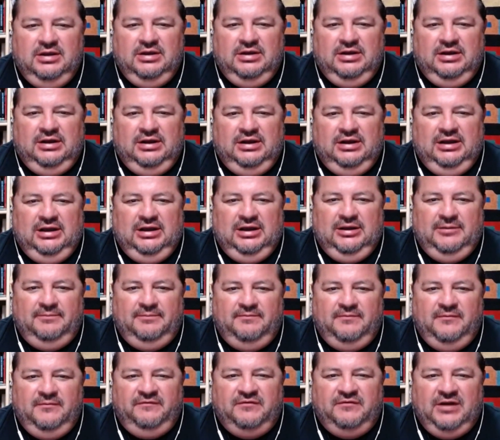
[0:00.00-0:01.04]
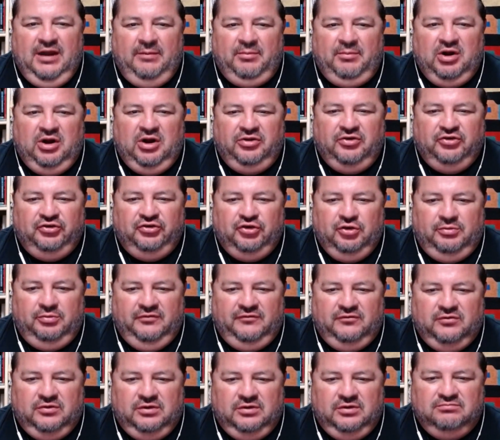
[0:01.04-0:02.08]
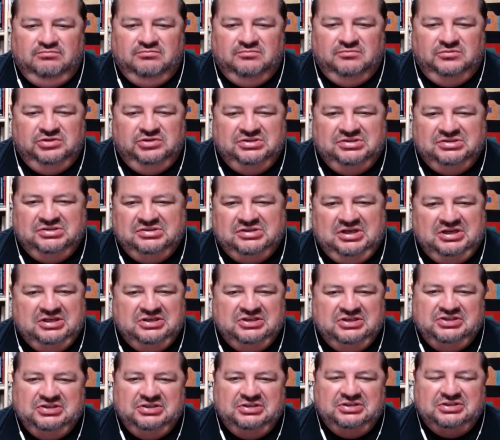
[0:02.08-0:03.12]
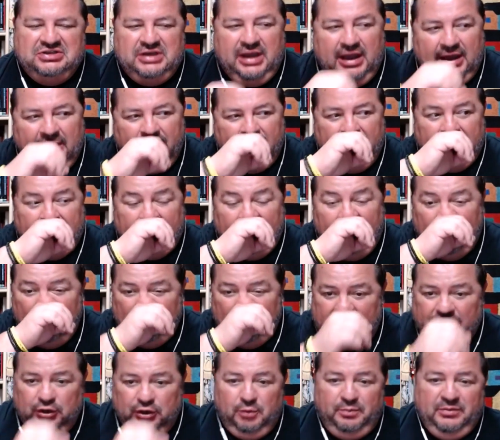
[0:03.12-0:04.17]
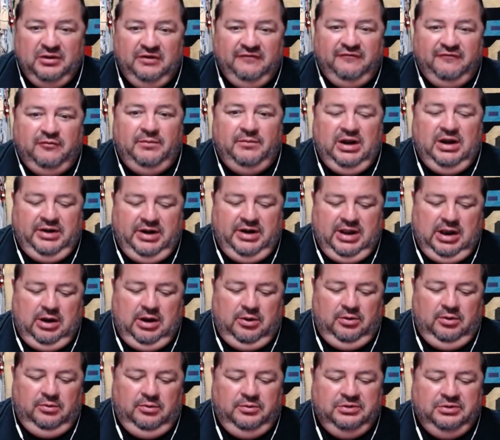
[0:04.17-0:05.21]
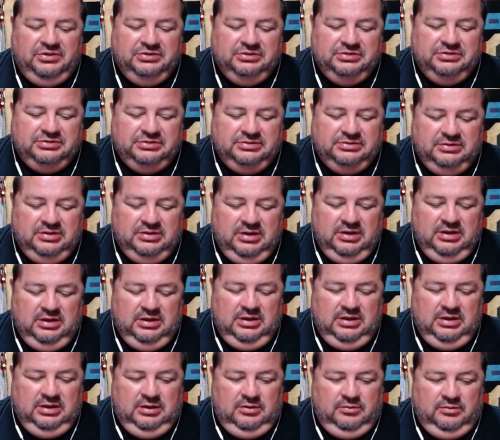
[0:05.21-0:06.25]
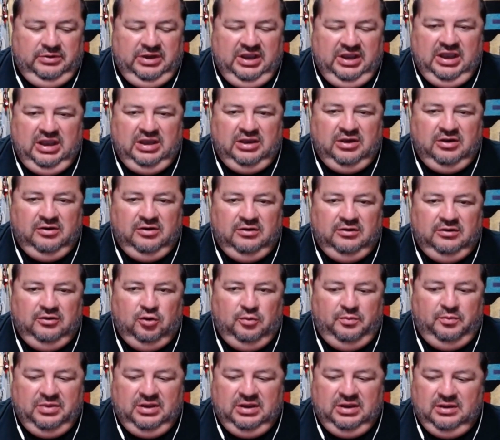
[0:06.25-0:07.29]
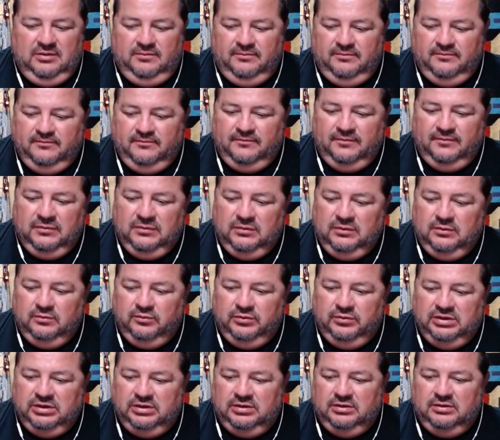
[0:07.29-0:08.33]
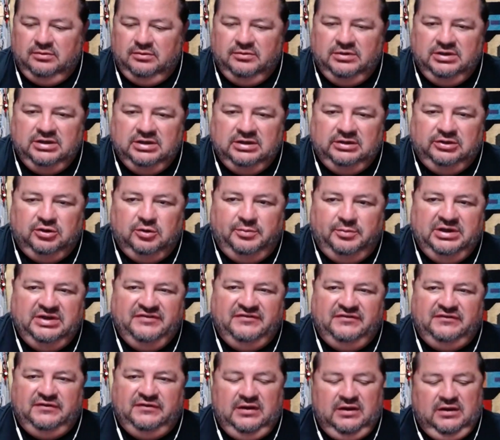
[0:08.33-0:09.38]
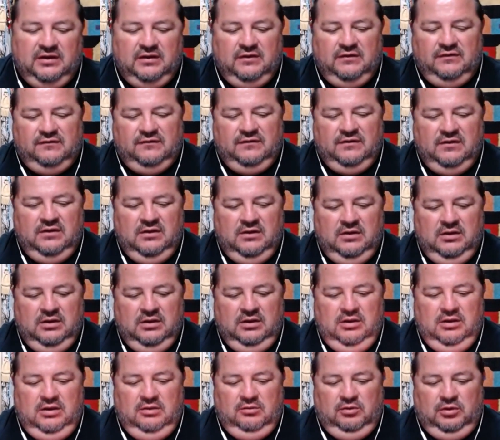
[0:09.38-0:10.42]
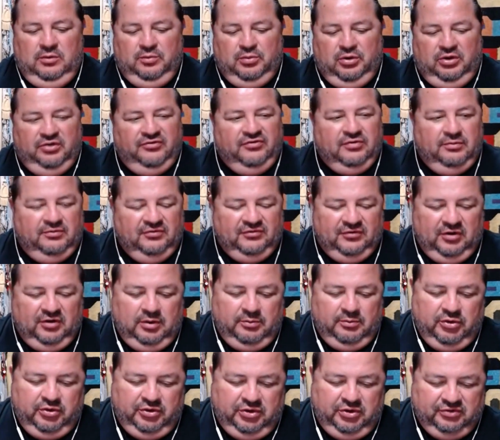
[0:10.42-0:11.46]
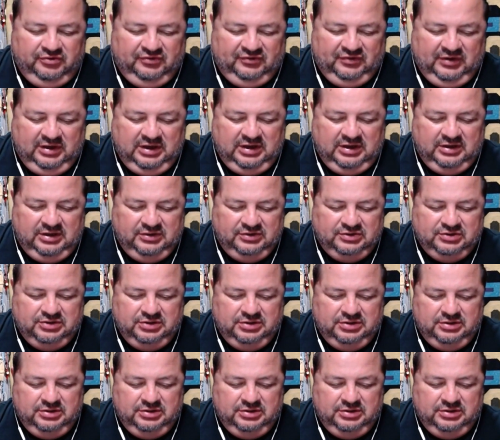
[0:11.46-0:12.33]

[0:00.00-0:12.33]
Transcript: if you've not been on this show before, we just kind of chit-chat, we talk a little bit for about an hour, we hang here a little bit, we get a little bit of sage. We burn some ceremonial sage.